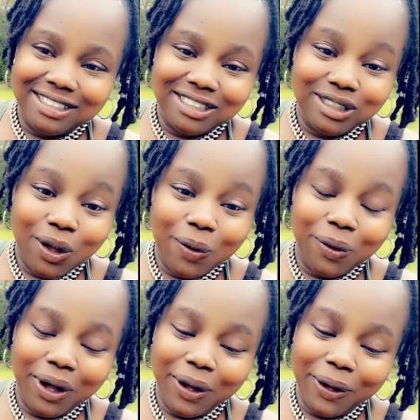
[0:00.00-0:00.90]

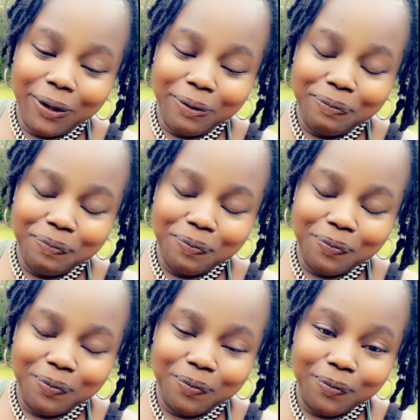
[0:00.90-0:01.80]
so, um,
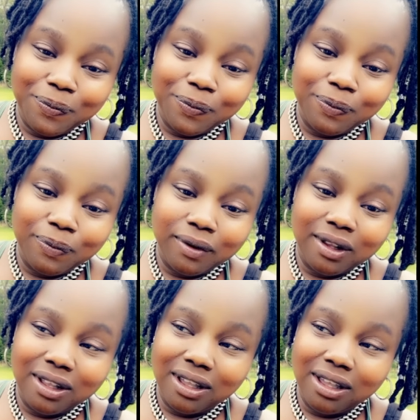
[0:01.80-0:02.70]

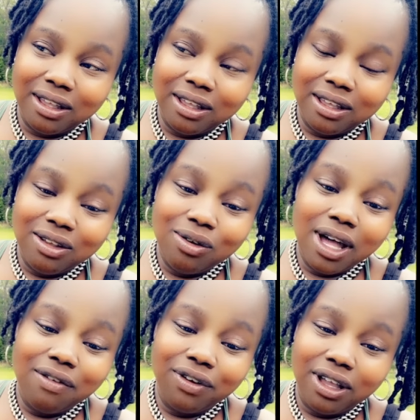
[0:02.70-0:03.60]
you
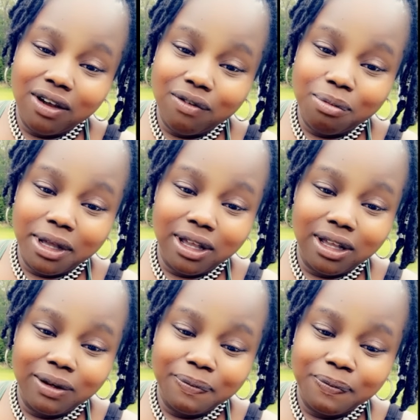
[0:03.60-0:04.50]
gotta forgive them,
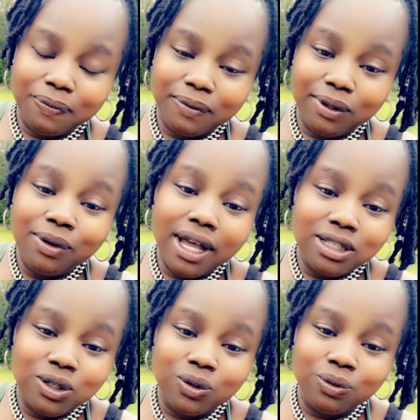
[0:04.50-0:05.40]
man. You
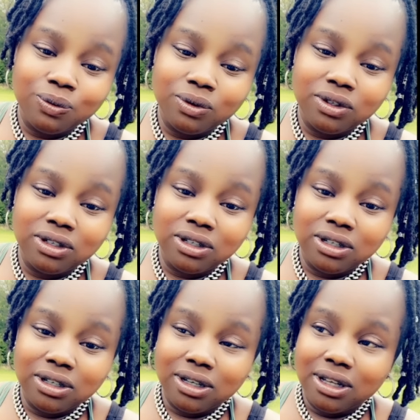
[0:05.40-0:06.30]
got to.
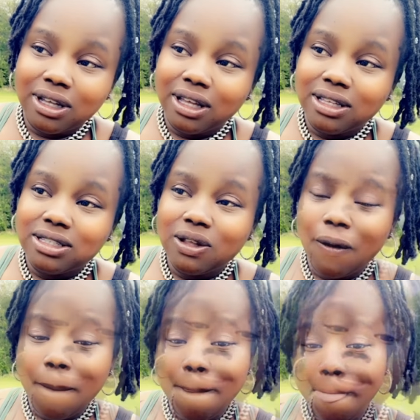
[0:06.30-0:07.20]
And
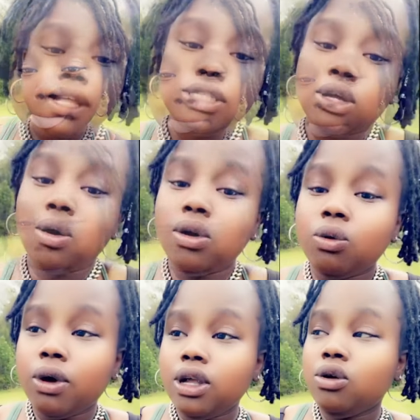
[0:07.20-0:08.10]
so that's the only
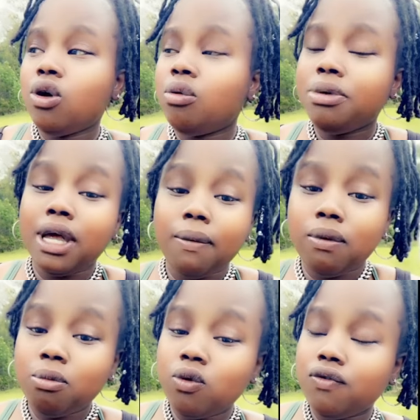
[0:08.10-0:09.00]
way you're gonna be
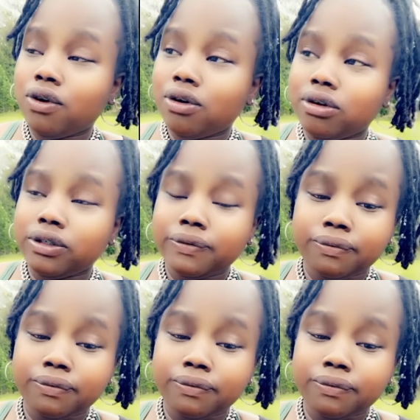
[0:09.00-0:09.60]
able to move on.